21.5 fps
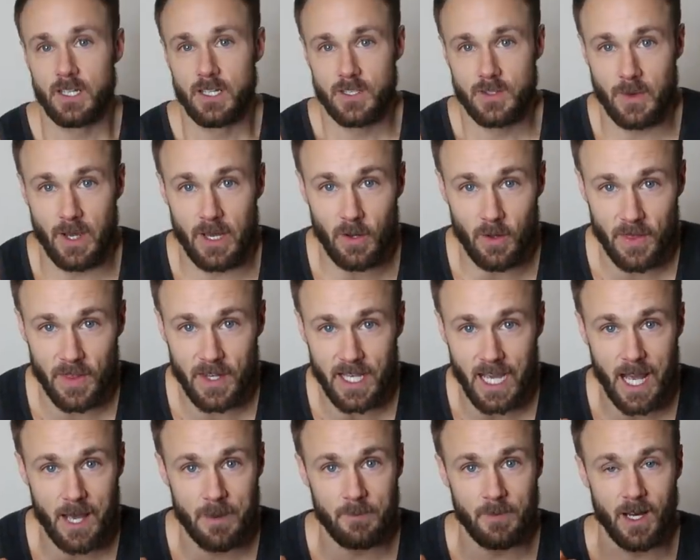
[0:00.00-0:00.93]
So I don't think
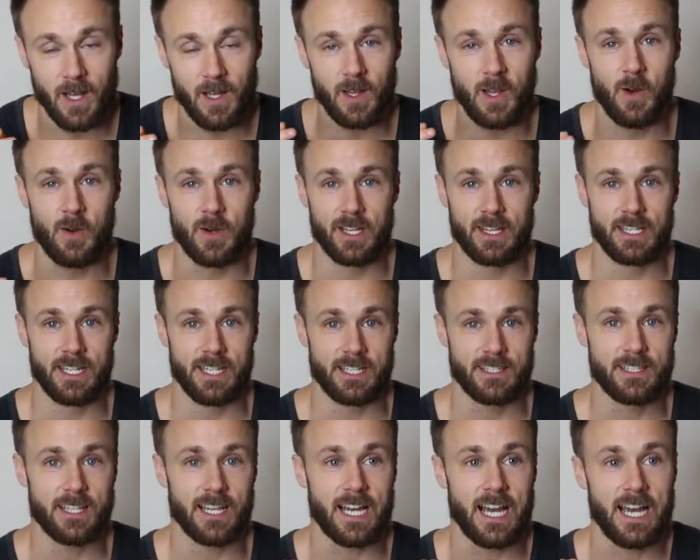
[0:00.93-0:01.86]
I'm alone in
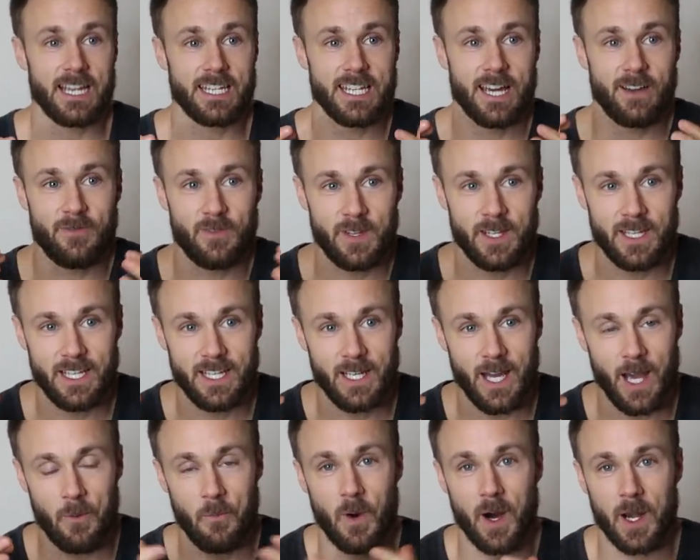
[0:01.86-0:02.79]
this. Like I
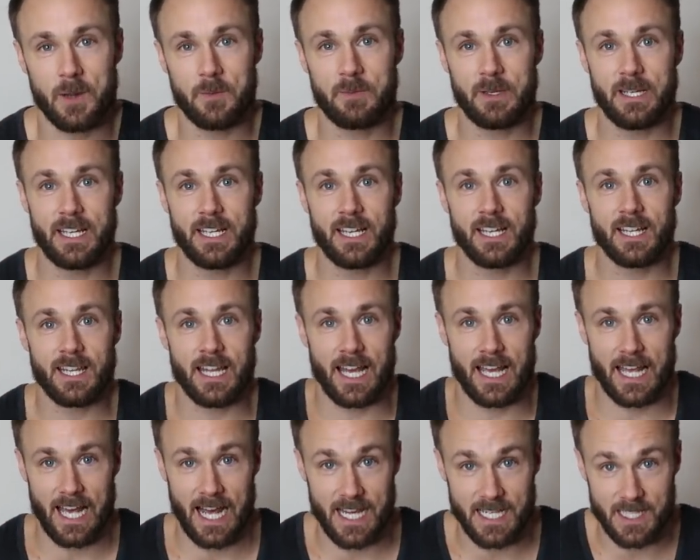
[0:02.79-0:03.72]
wanna be
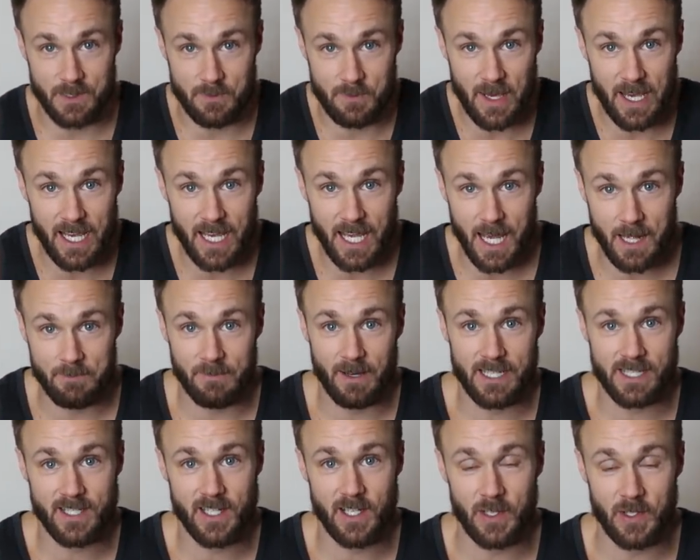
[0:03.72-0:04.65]
like as big and
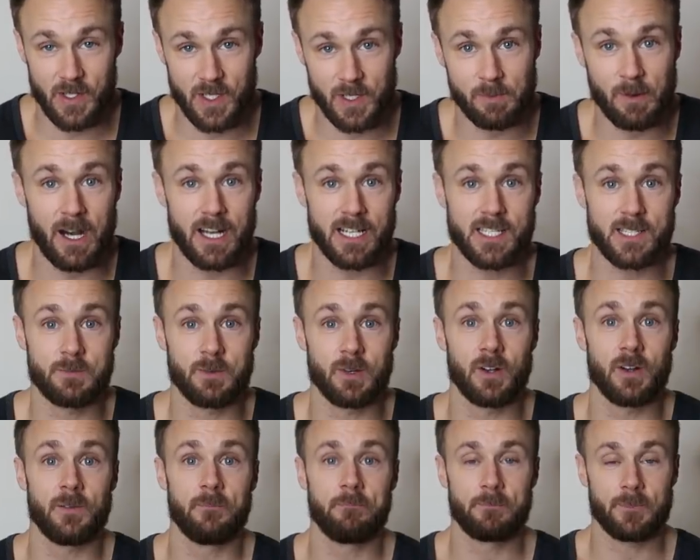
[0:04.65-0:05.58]
muscular as
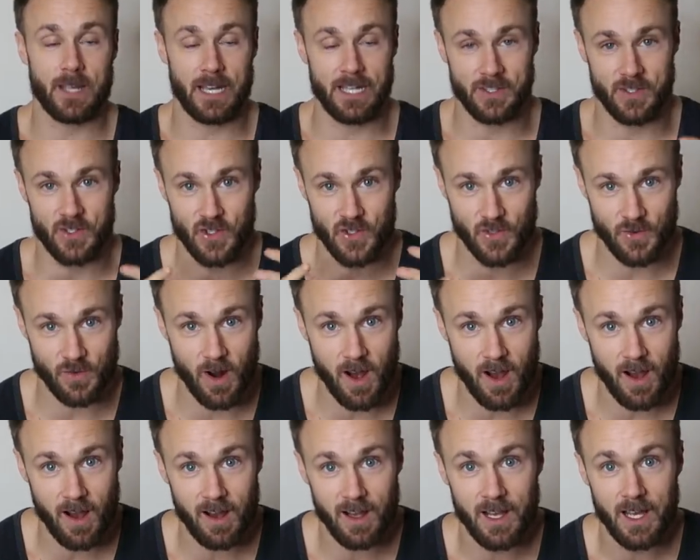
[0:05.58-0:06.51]
possible and
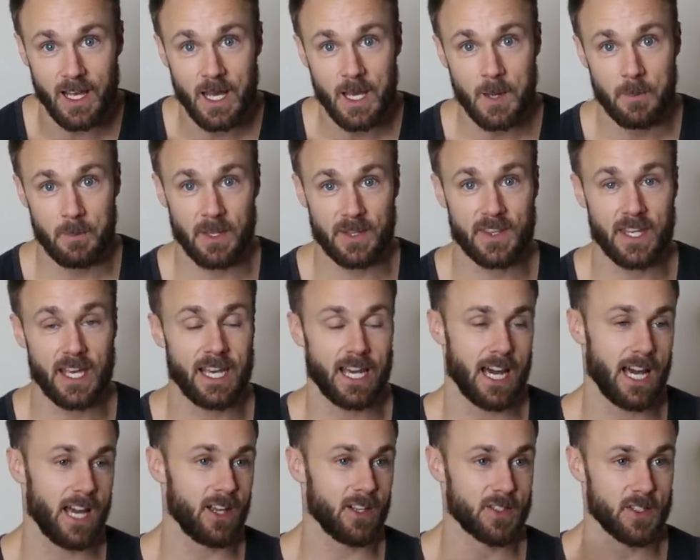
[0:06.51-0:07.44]
strong, but then
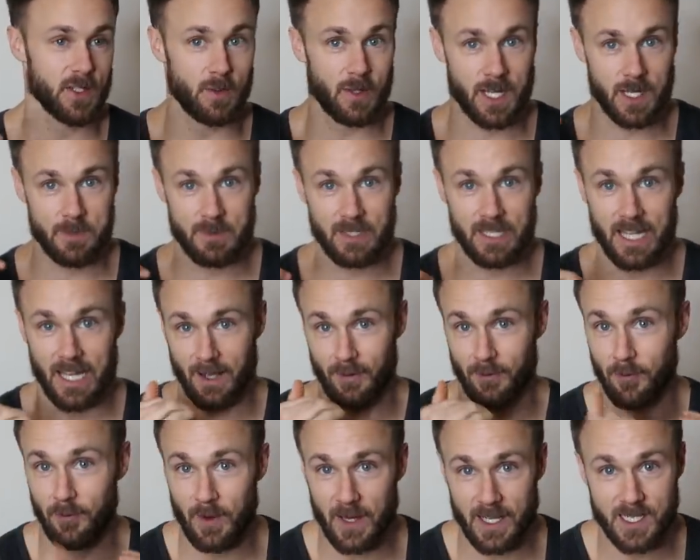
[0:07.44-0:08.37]
I also wanna be
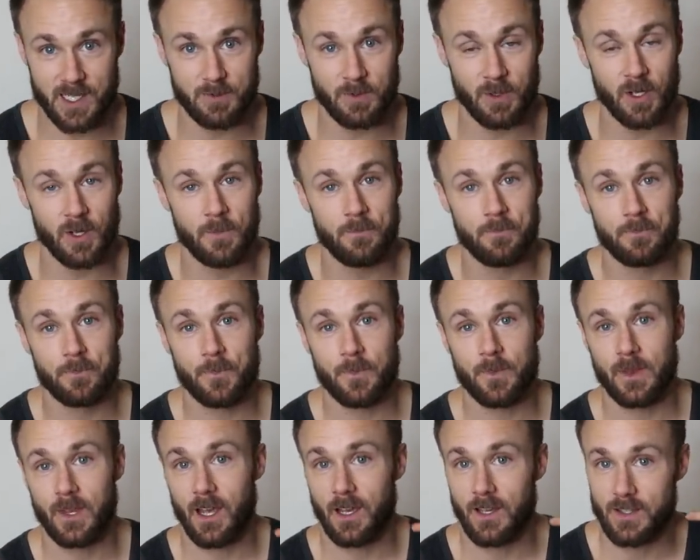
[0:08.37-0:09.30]
like flexible,
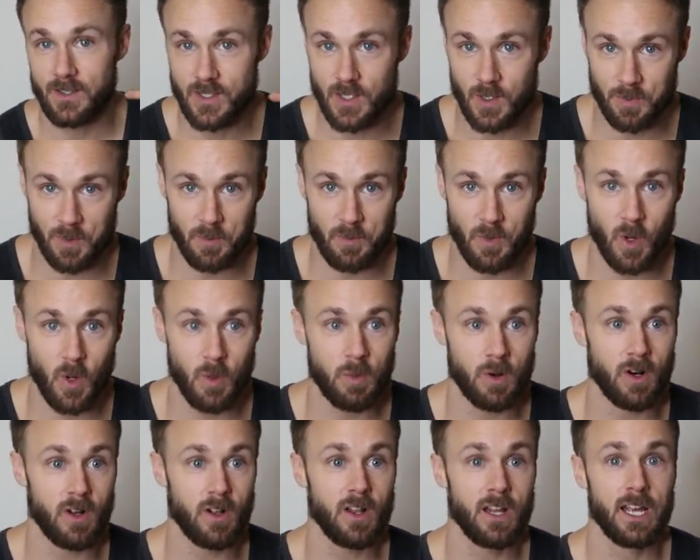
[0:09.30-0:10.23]
super
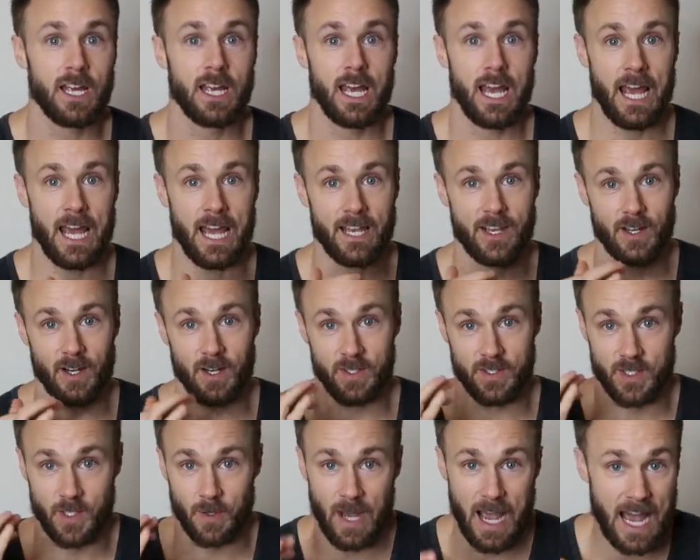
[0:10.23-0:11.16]
mobile, and
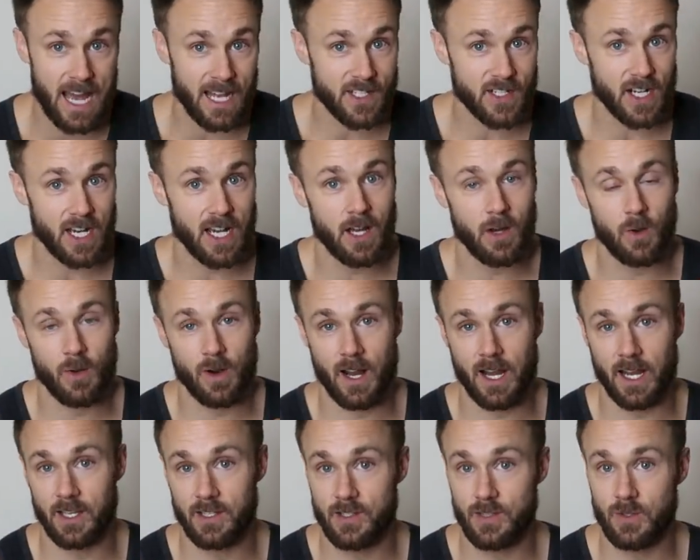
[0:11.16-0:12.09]
also agile, where
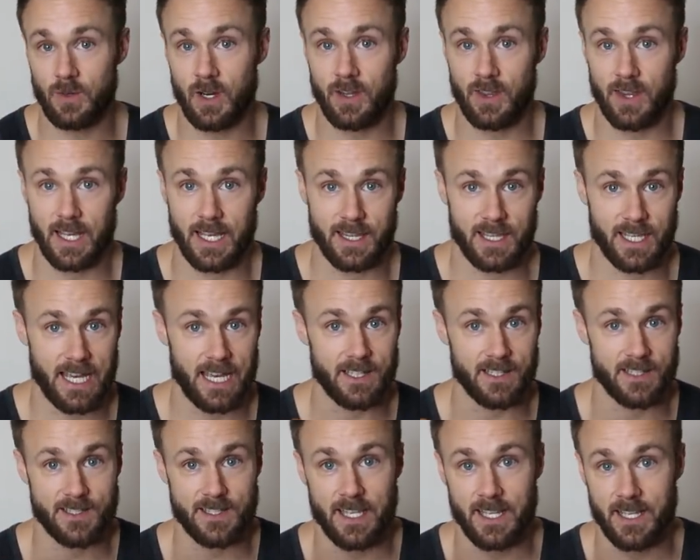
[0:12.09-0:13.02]
I can do all like the
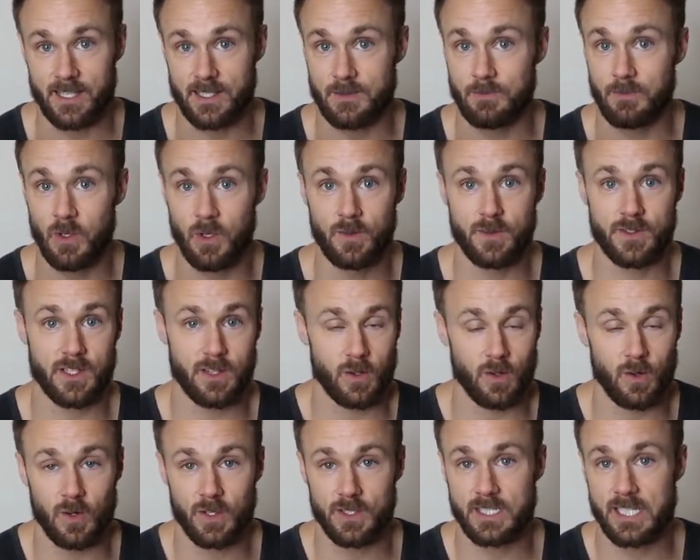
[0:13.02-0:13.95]
calisthenics moves and
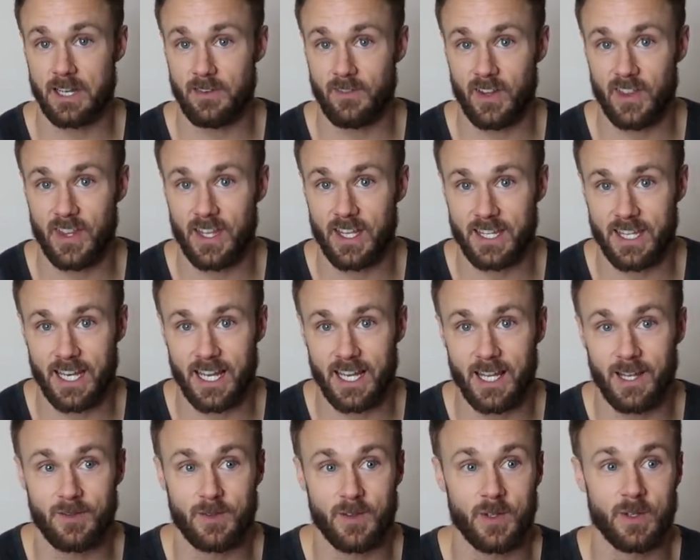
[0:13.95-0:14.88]
holds and everything that I
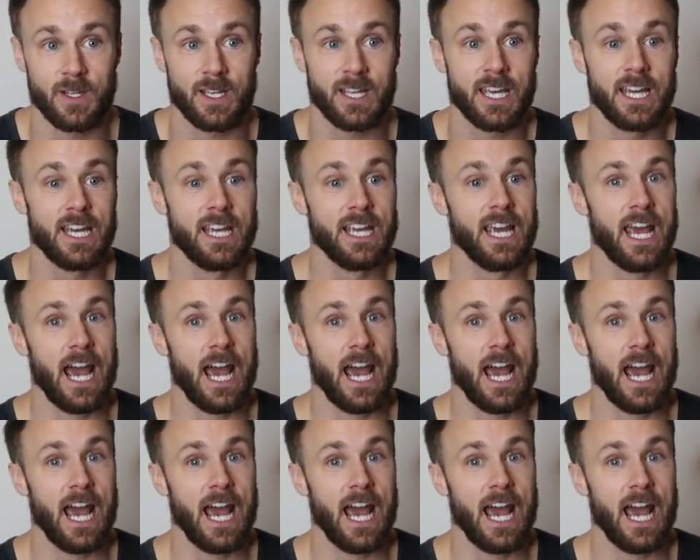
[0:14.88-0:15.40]
love doing.